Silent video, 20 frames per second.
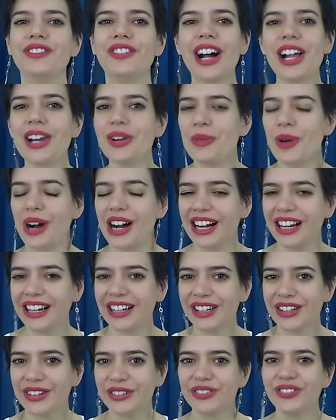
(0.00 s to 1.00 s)
Valoir.
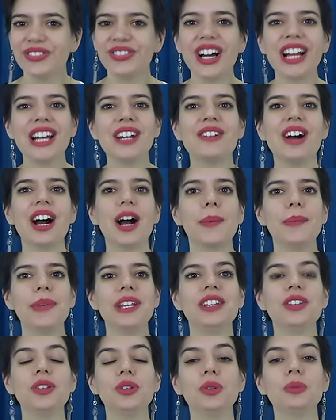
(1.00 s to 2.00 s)
Valoir
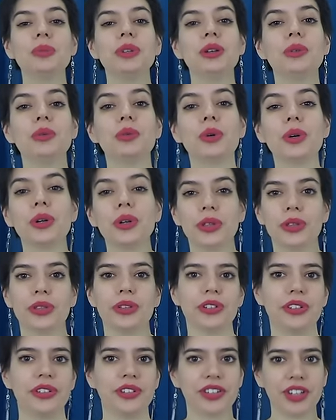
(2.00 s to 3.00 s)
means to be worth
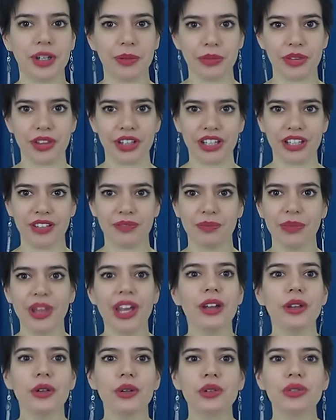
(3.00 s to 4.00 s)
something.
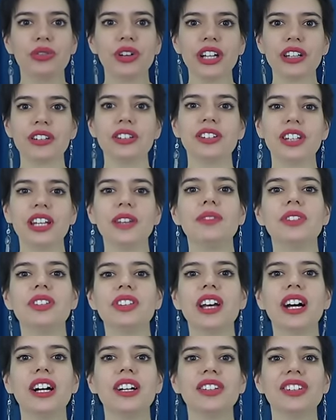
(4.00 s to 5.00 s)
You find the same
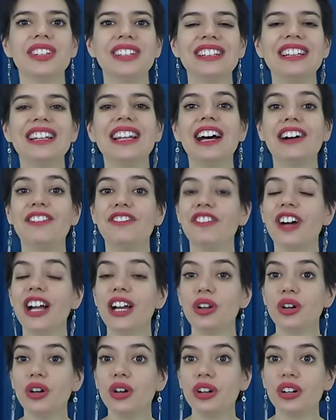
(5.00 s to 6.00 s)
sound in la
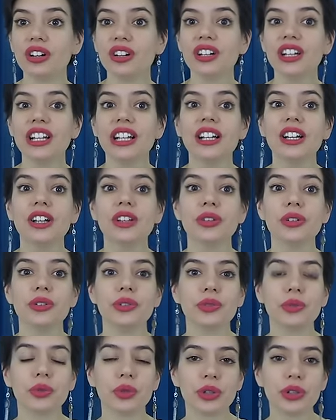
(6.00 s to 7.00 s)
valeur, the
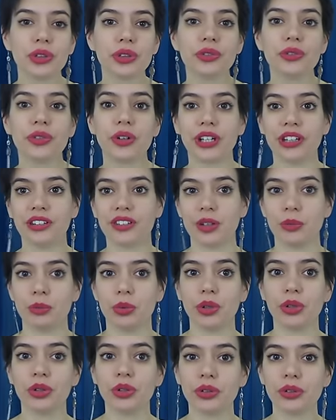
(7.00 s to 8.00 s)
worth, for
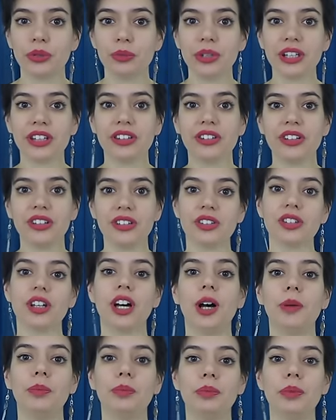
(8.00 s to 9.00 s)
example. Don't mix this
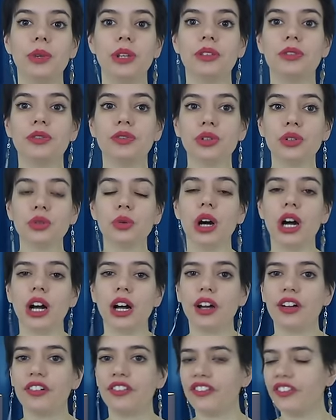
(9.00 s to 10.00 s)
up with
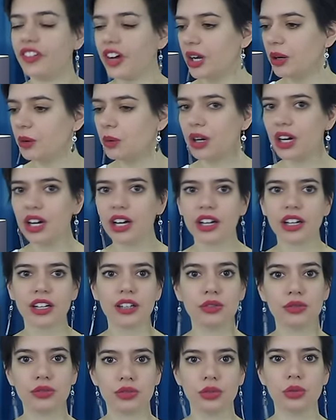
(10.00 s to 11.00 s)
vouloir. Valoir
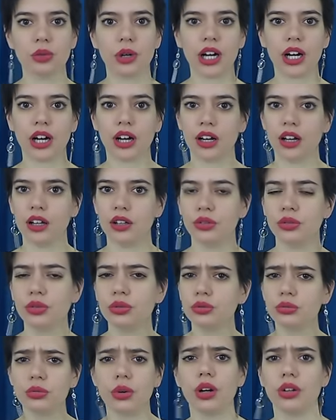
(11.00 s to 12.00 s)
and vouloir,
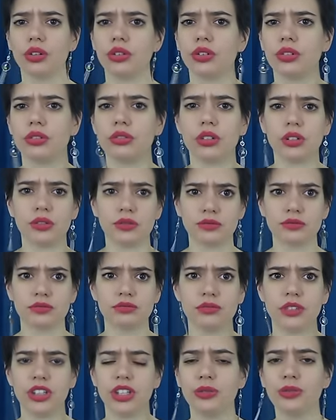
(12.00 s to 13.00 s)
to want. No,
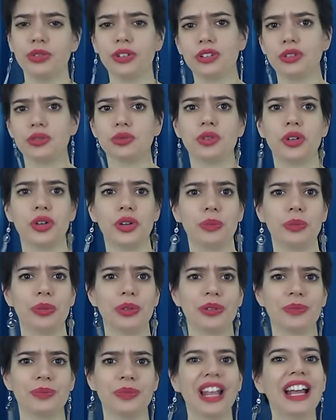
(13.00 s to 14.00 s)
different
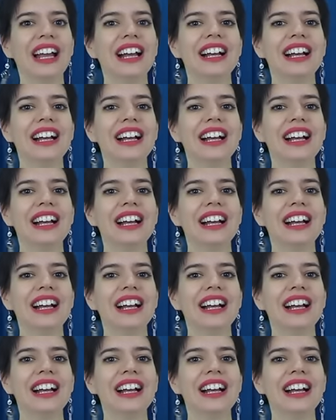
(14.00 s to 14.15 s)
verbs.